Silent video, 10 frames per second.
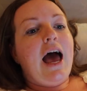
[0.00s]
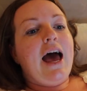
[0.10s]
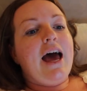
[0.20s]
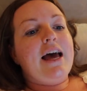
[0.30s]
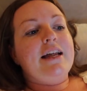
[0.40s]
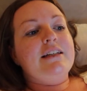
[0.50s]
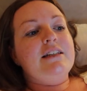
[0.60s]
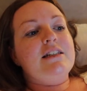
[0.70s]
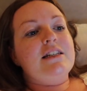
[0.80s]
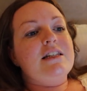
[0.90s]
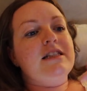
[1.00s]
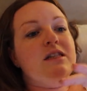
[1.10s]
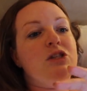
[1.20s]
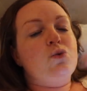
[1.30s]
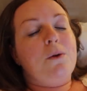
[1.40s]
and
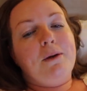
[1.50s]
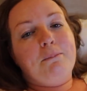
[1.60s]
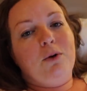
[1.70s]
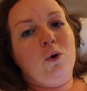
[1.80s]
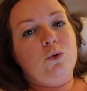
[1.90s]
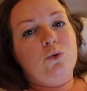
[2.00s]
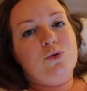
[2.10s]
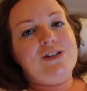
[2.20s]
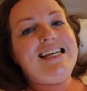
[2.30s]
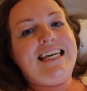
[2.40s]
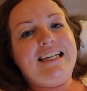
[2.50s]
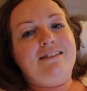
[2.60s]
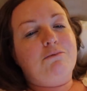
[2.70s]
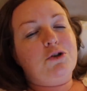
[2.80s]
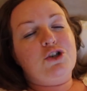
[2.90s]
the swimming pool
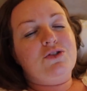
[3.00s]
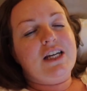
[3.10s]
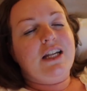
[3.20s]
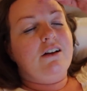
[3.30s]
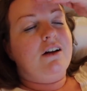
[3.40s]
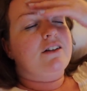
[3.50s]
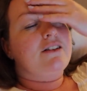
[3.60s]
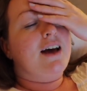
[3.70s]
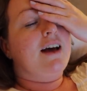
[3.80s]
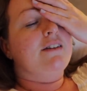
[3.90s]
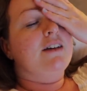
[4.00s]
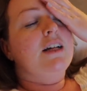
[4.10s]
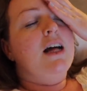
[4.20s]
scene. Once you've seen it, you'll understand.